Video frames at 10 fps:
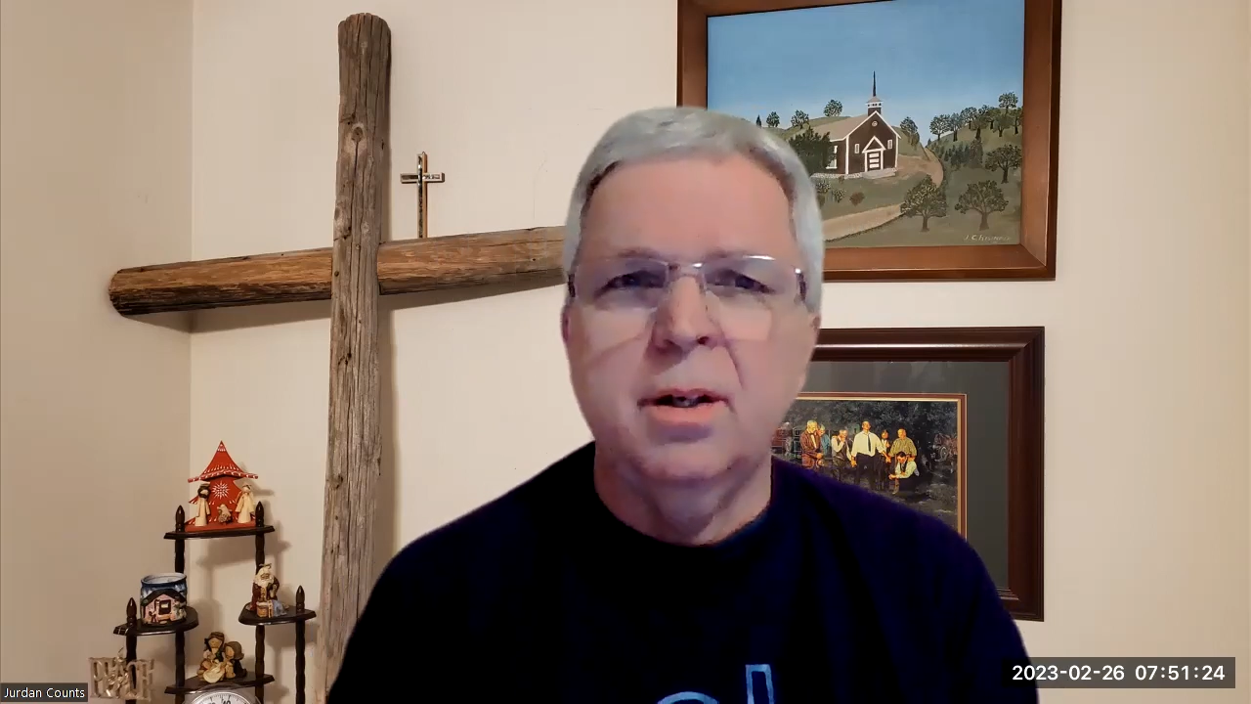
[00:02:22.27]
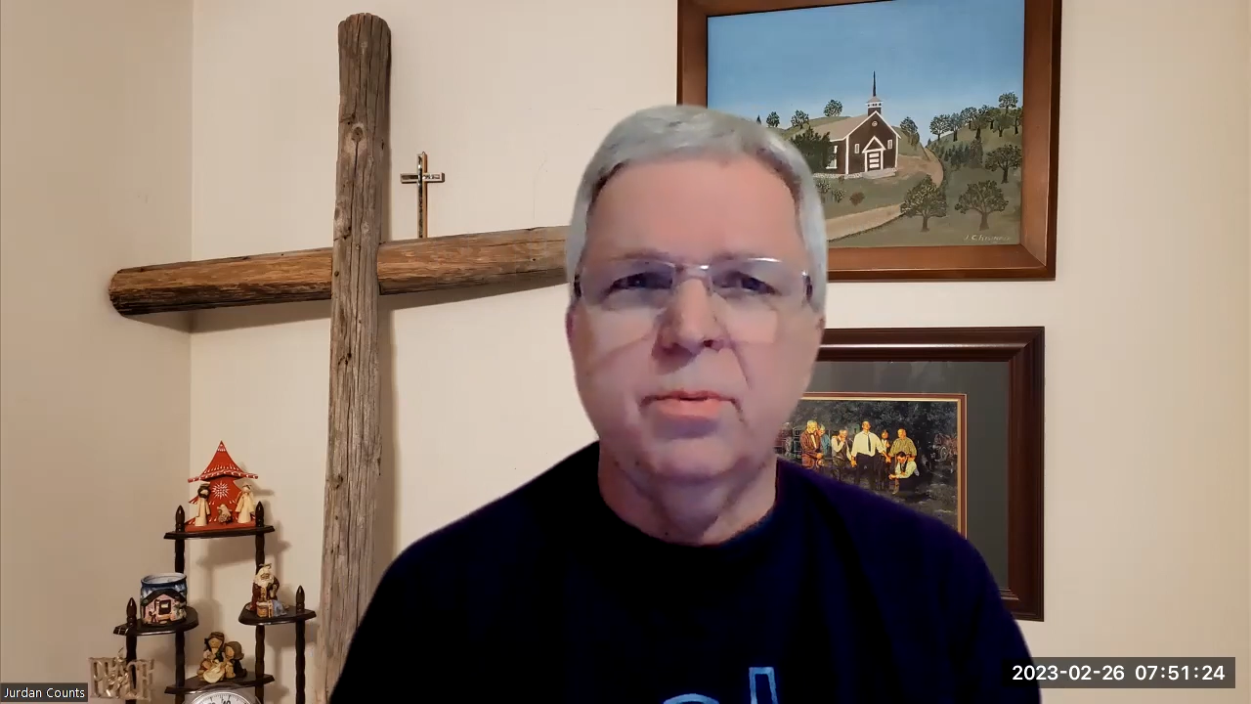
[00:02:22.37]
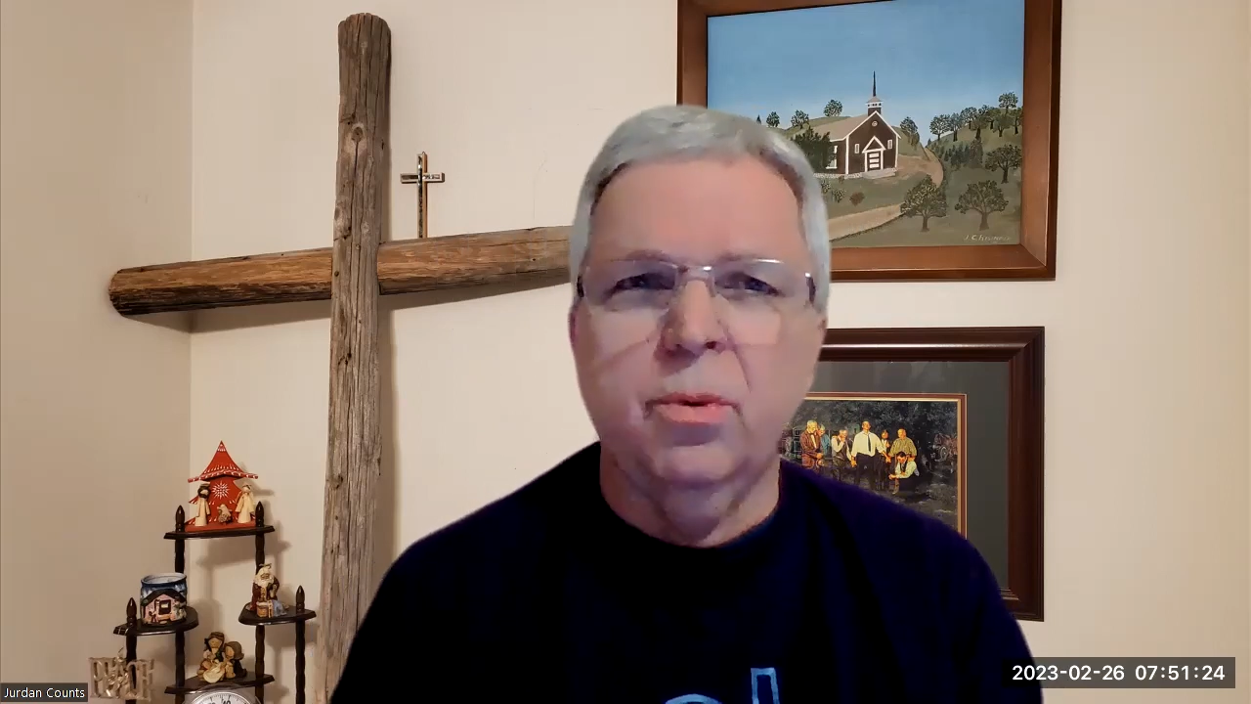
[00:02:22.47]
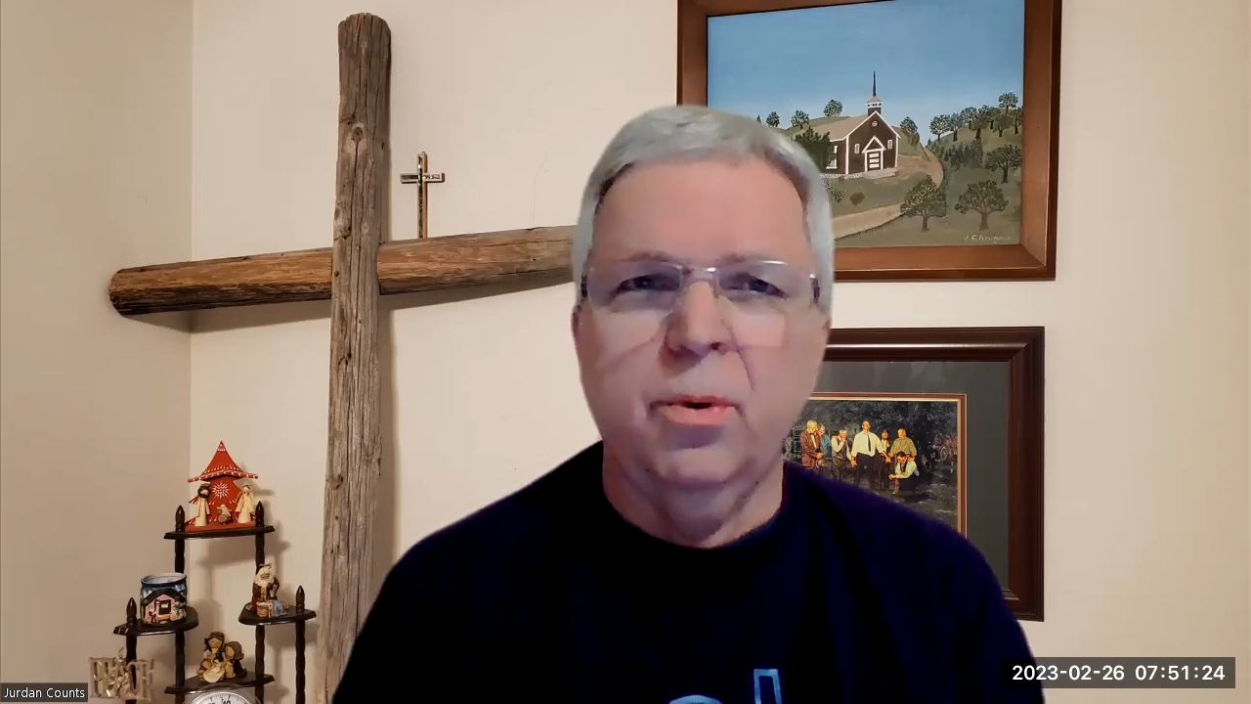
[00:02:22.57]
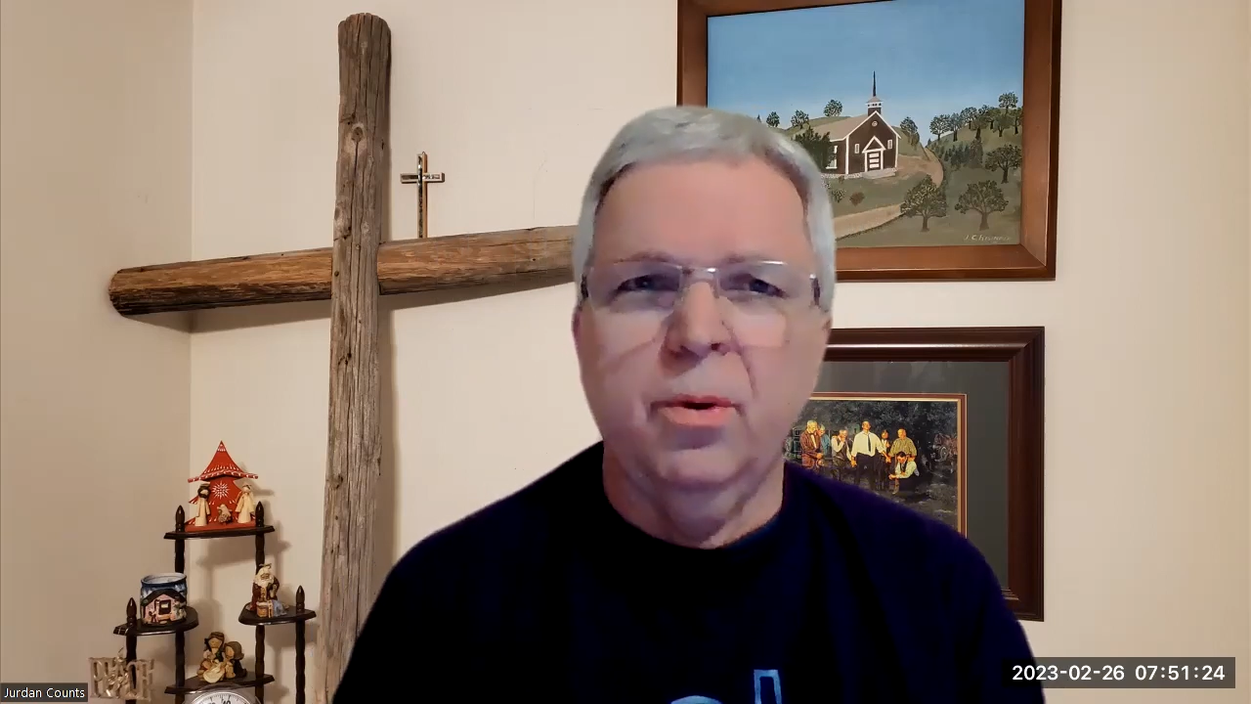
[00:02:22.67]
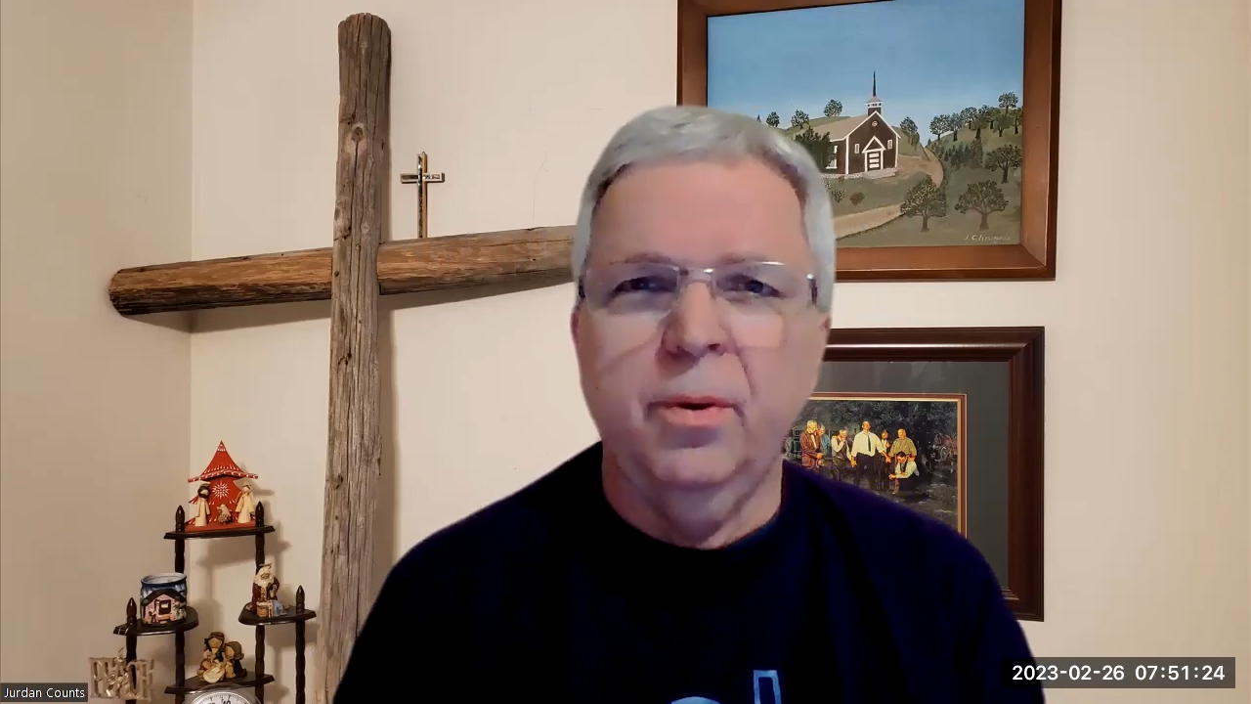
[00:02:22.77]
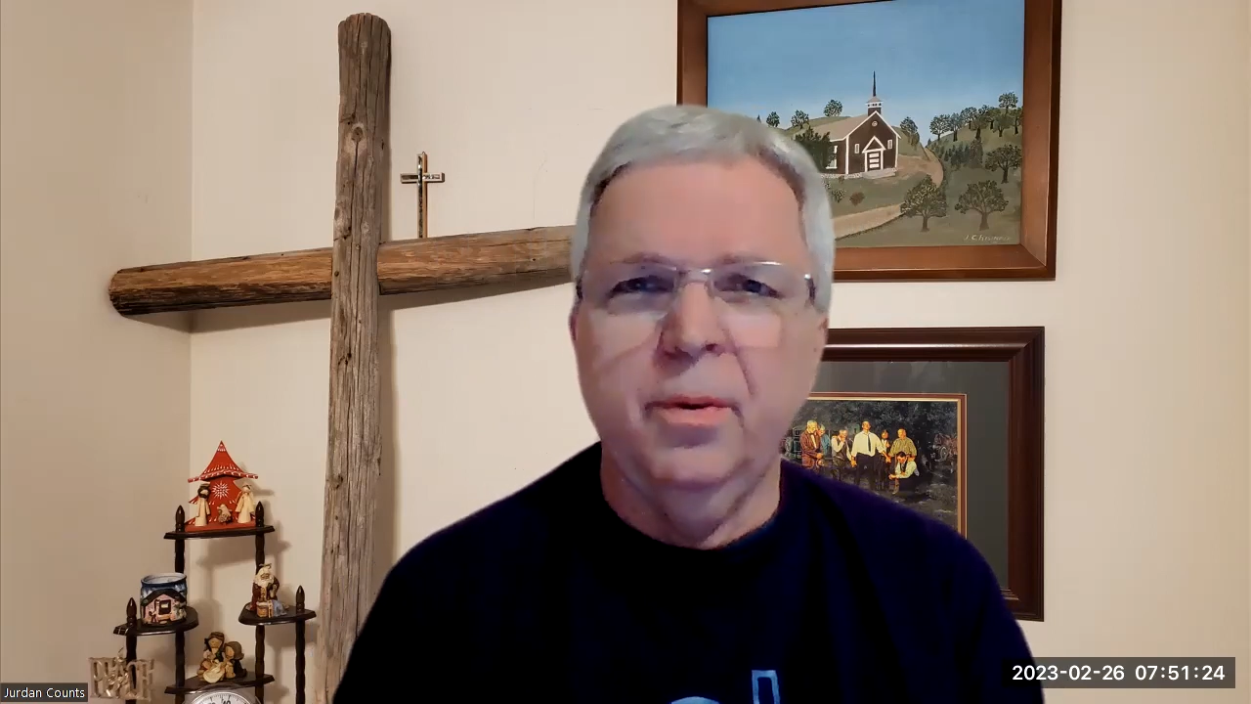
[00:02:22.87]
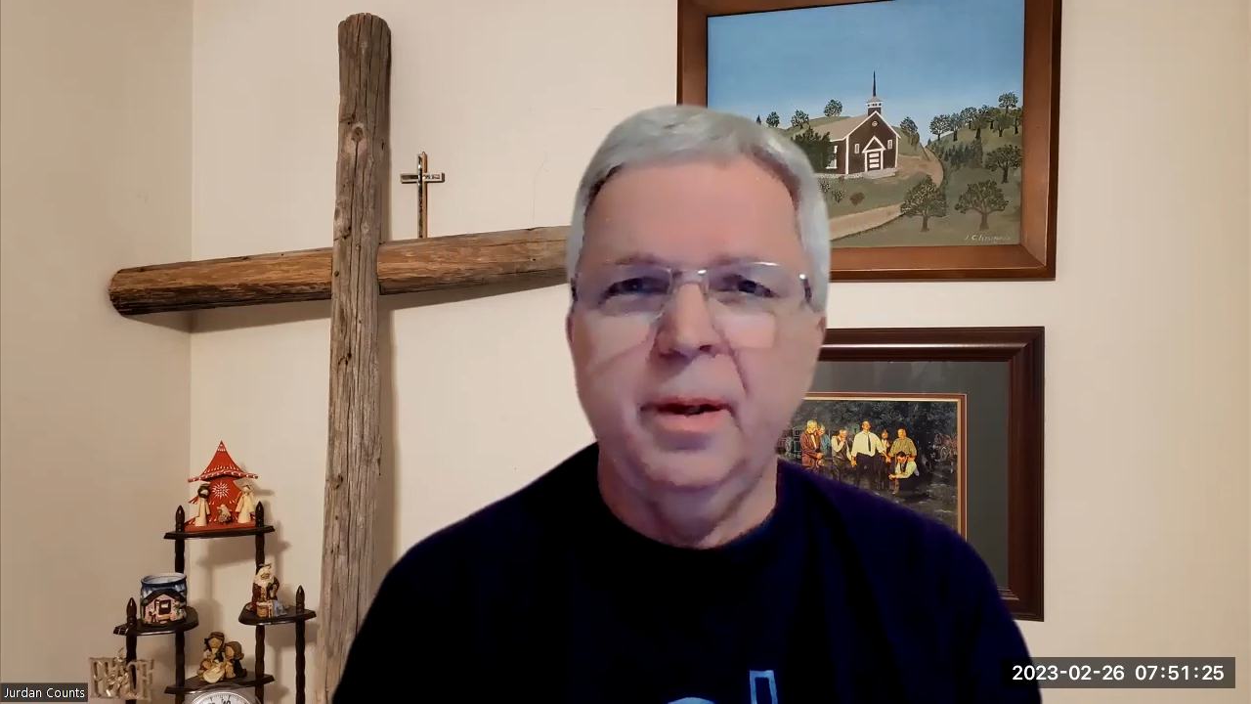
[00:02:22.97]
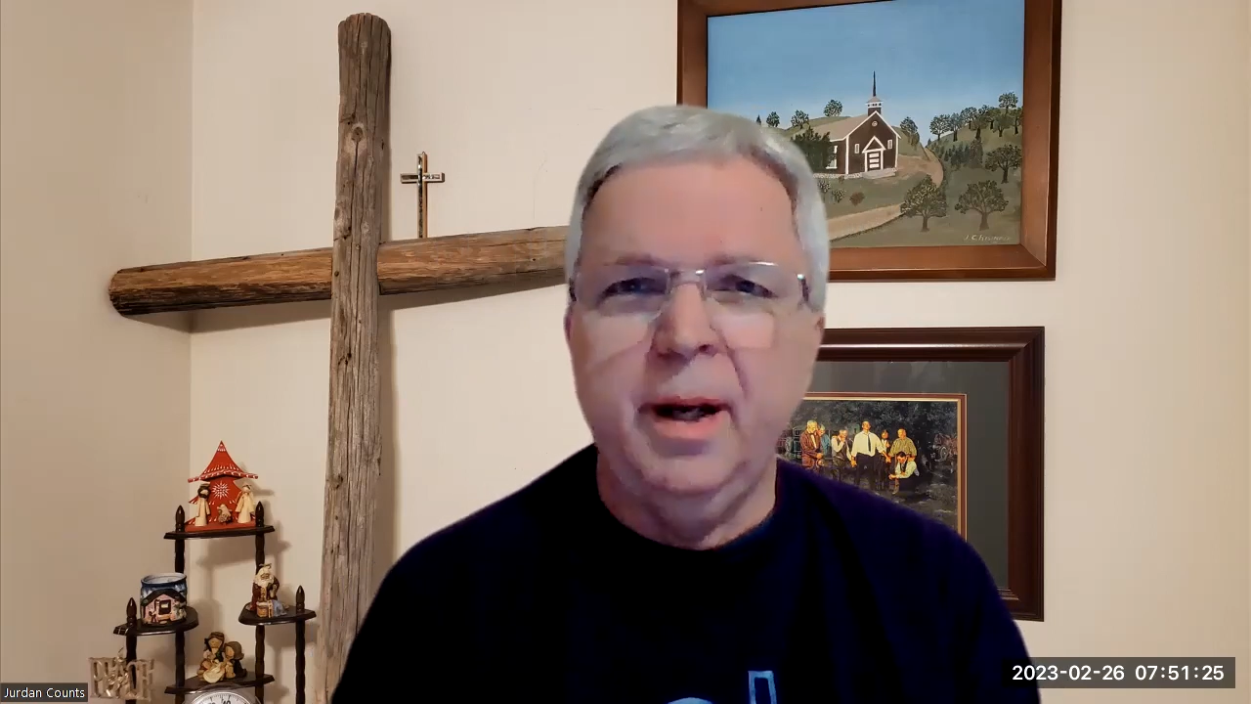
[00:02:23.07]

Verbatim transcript: for